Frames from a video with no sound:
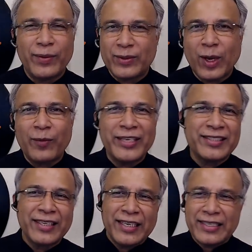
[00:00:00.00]
It's
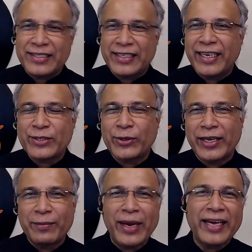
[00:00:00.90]
always zingers
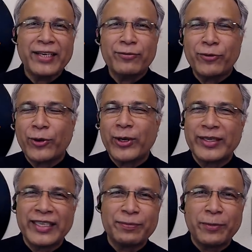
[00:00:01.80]
going back and
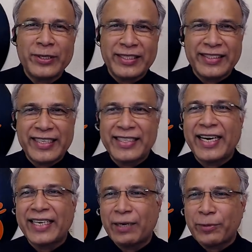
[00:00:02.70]
forth. This person says
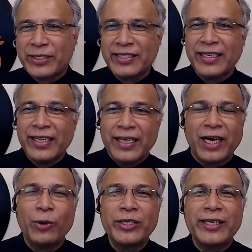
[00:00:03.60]
that person
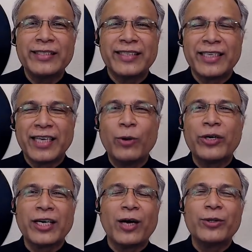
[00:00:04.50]
counters and
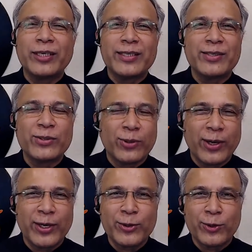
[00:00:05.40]
counters and so
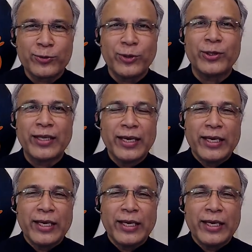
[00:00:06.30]
on and so forth.